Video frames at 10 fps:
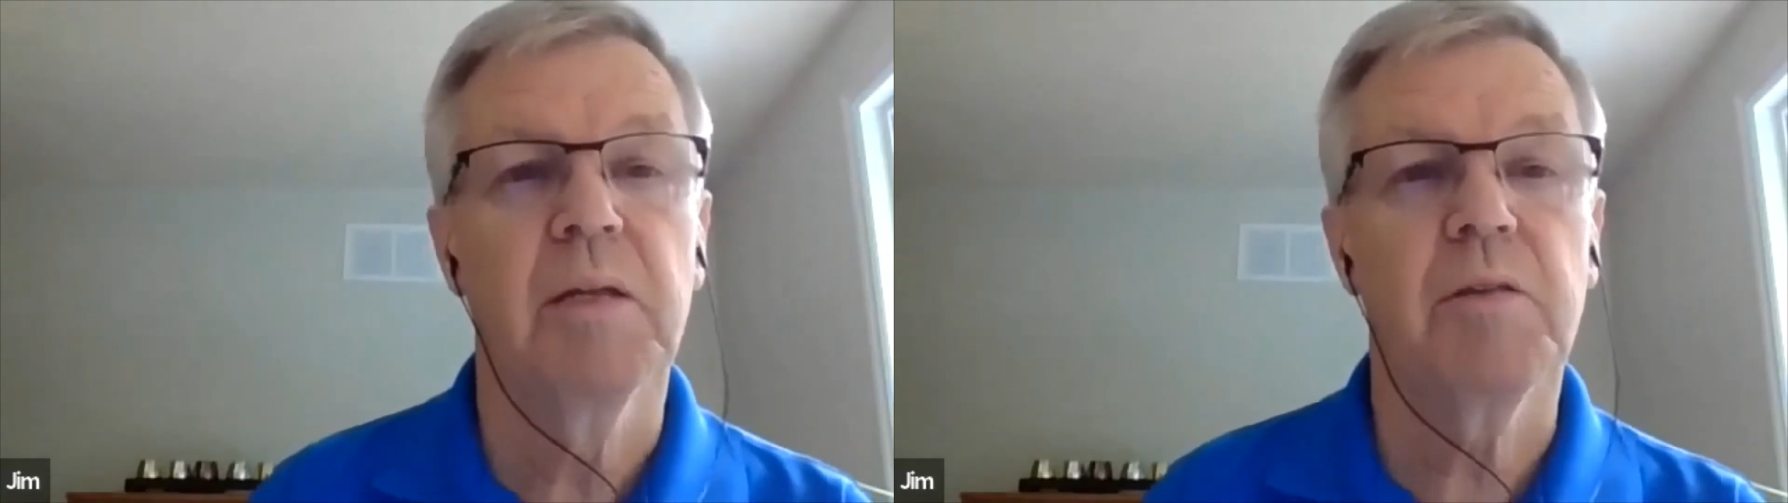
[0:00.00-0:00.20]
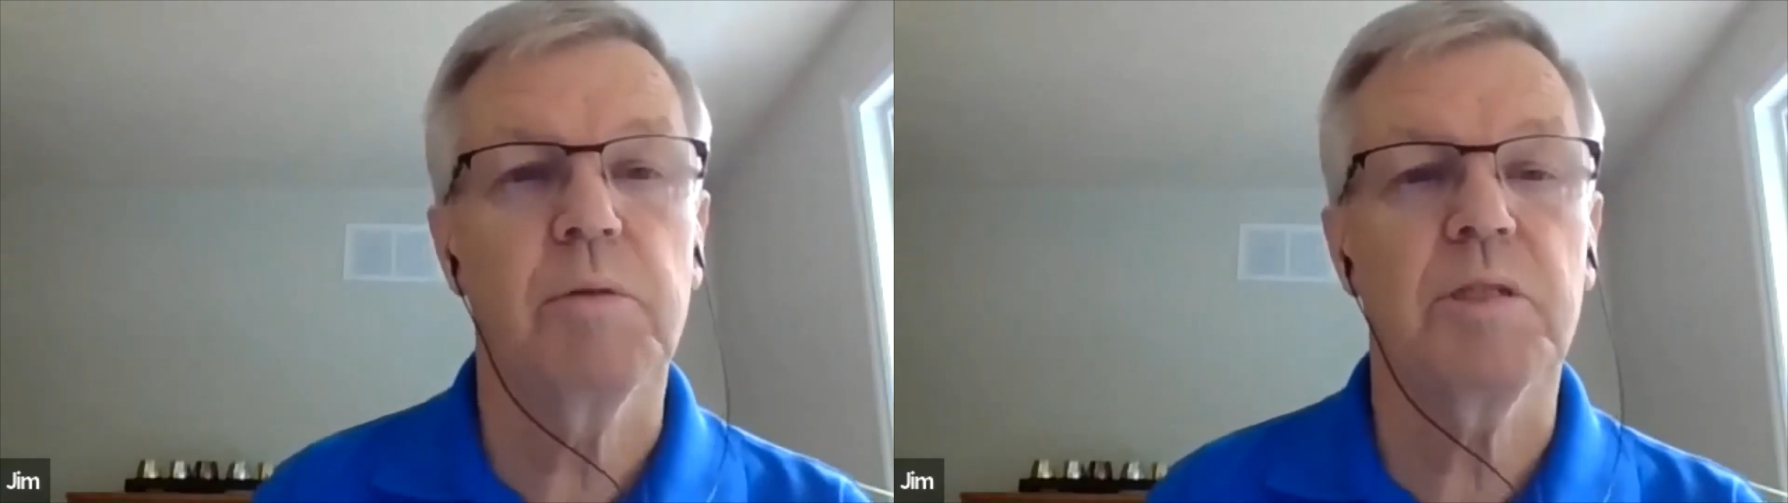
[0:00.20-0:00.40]

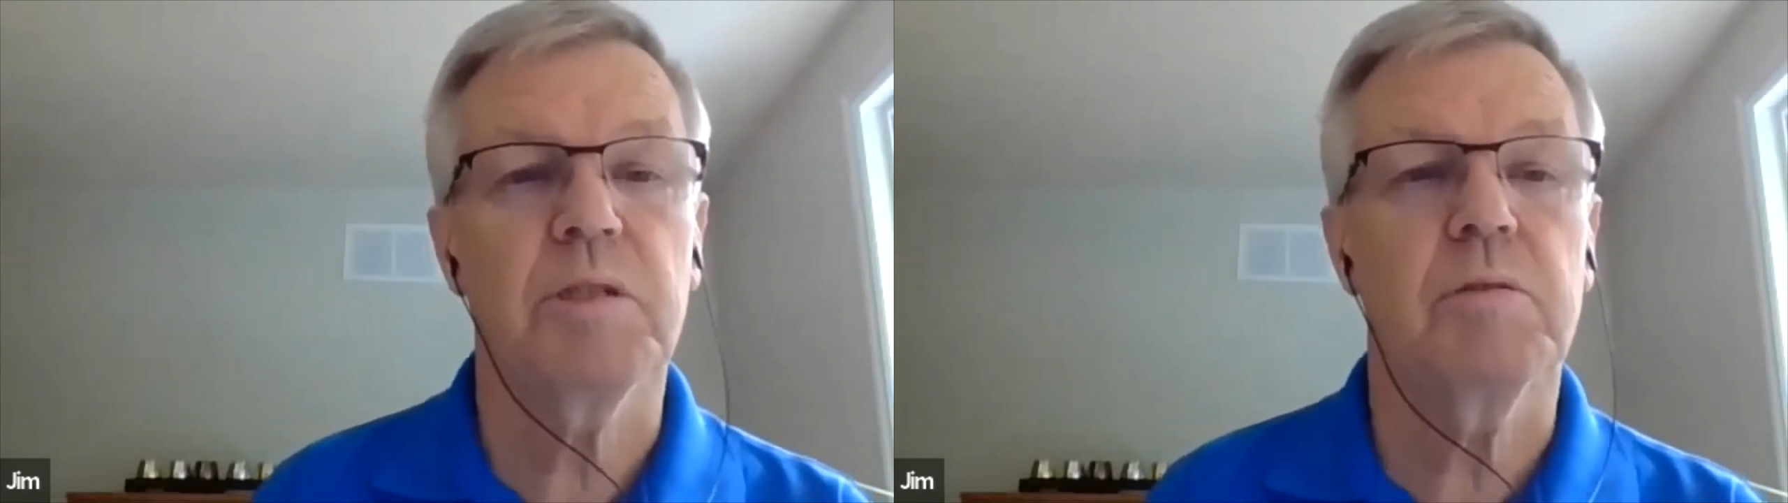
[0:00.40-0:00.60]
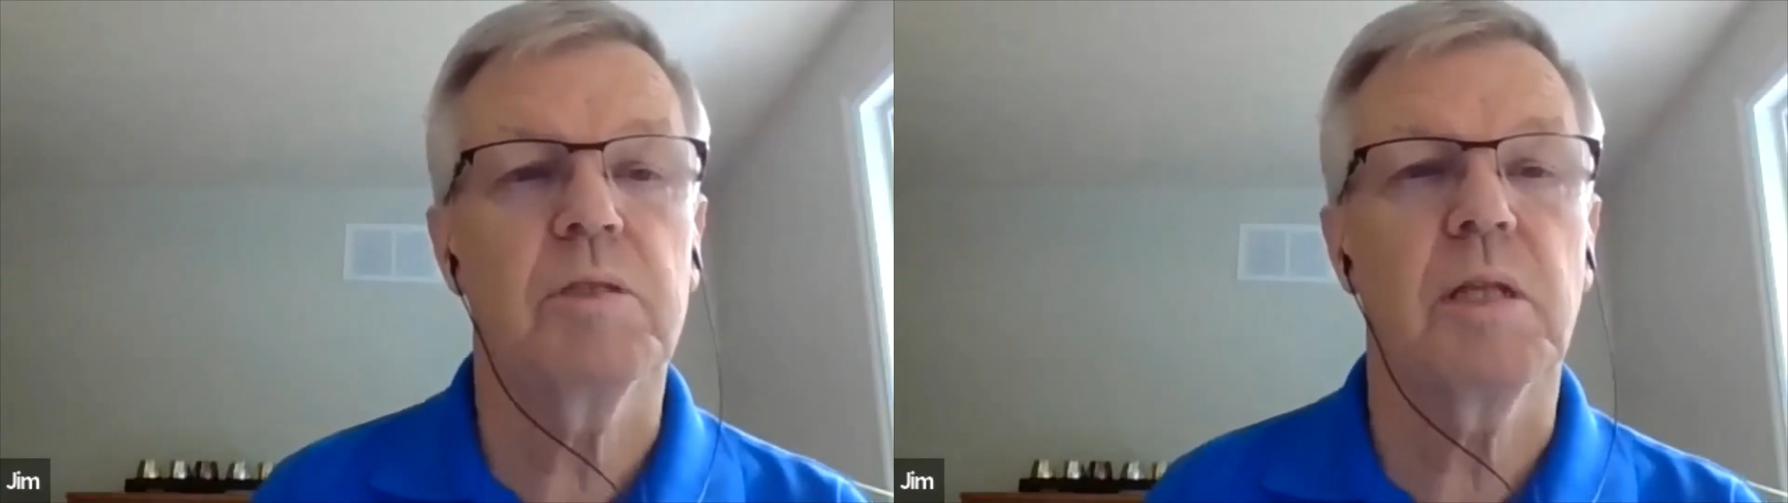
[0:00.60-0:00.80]
the
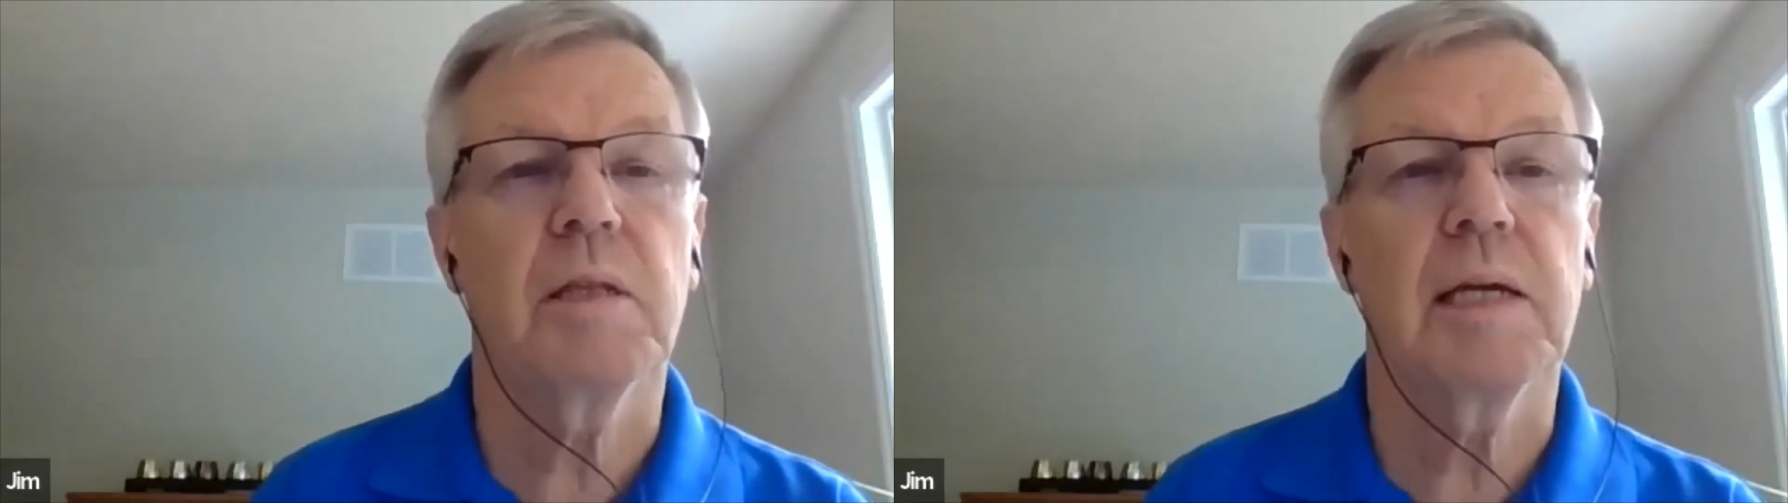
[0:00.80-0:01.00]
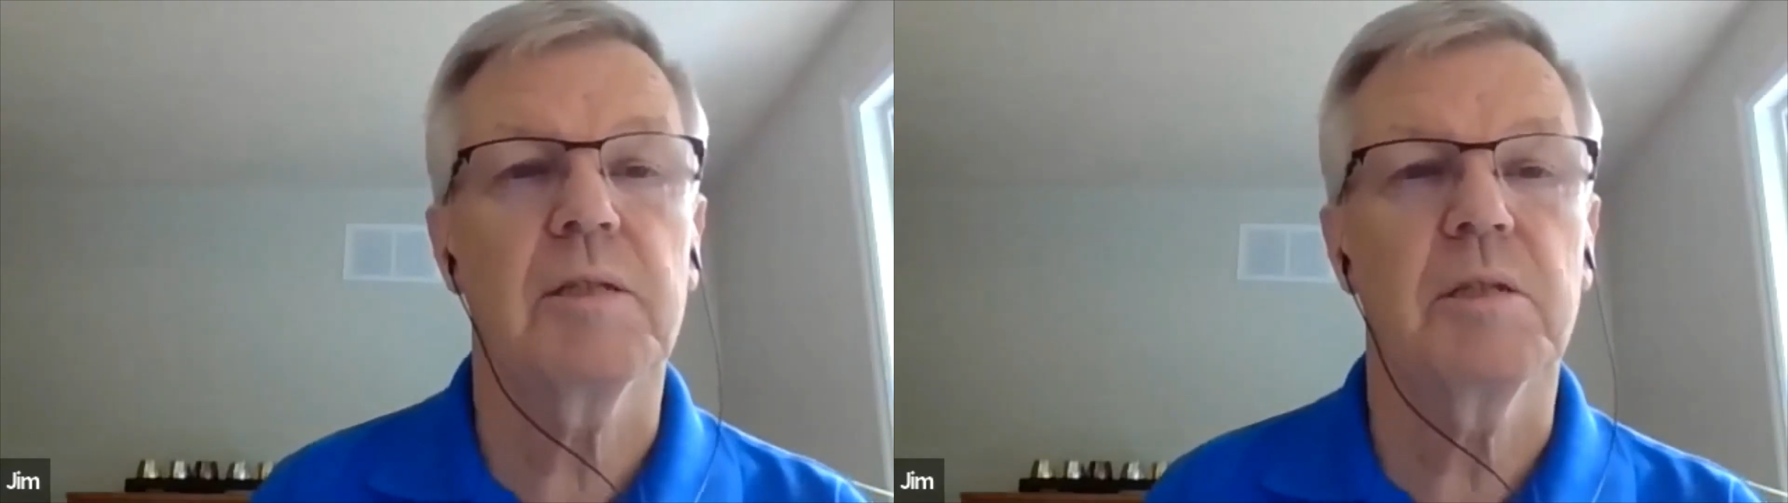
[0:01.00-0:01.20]
research
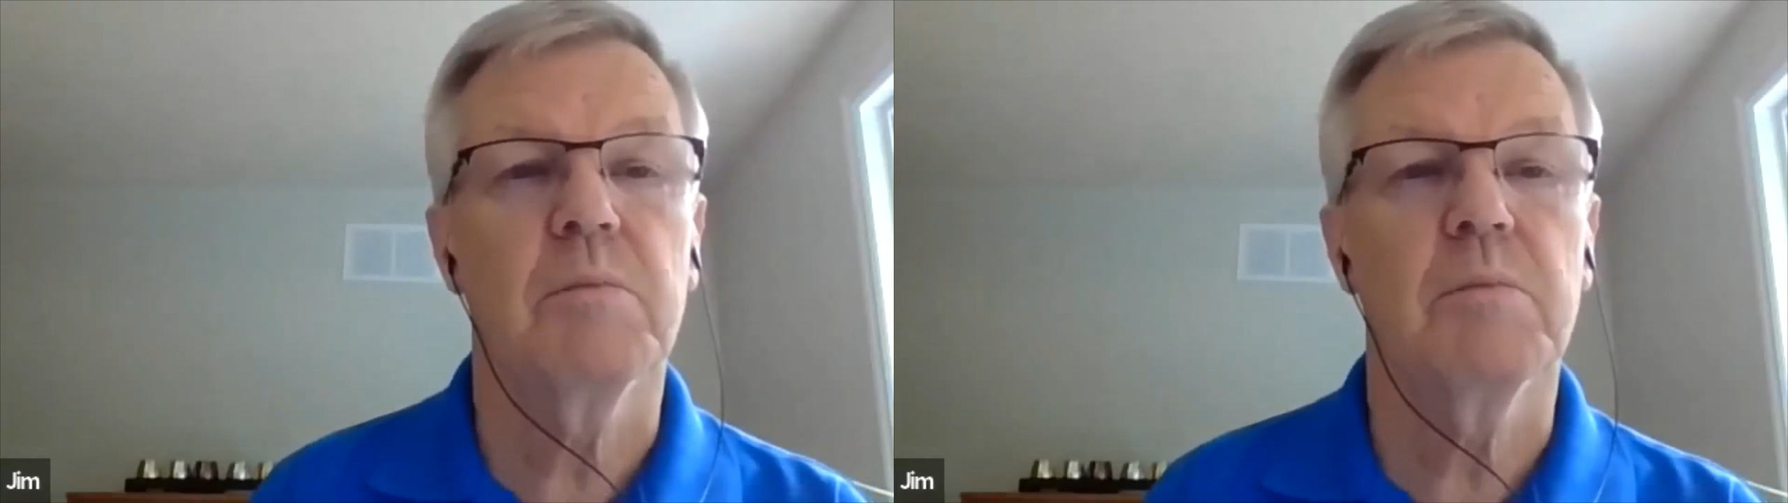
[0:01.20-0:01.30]
that that's